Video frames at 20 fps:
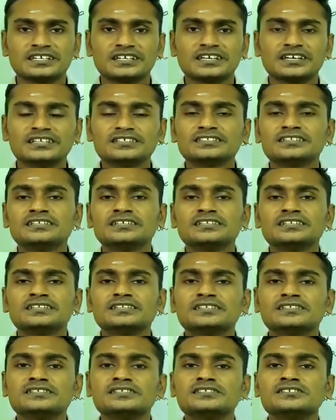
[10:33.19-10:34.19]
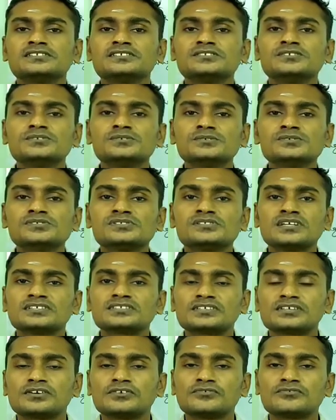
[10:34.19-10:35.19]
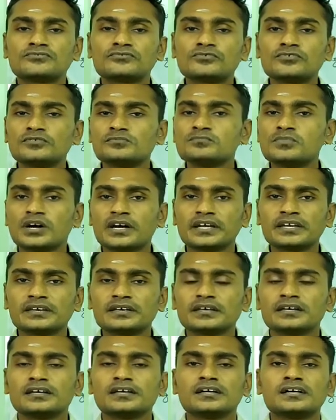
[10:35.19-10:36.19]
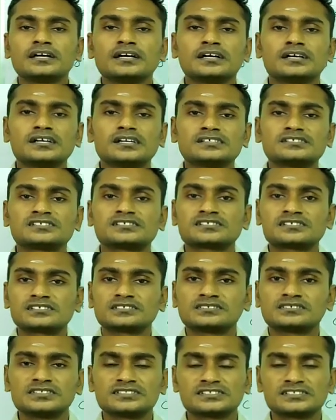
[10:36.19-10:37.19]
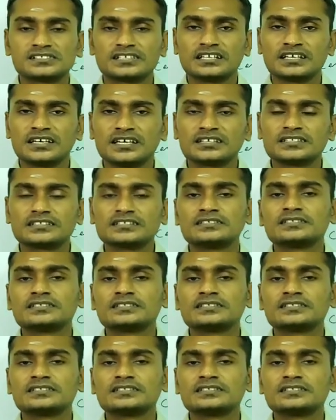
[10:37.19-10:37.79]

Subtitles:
And it is used as food by astronauts and